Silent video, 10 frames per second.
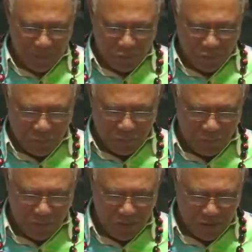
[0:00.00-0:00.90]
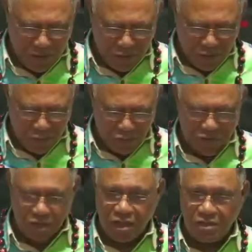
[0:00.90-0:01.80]
to pray using
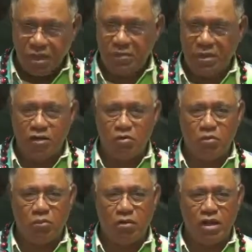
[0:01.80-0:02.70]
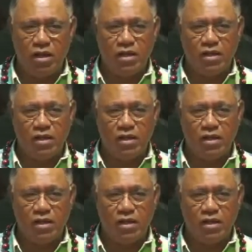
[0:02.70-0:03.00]
the tabernacle prayer,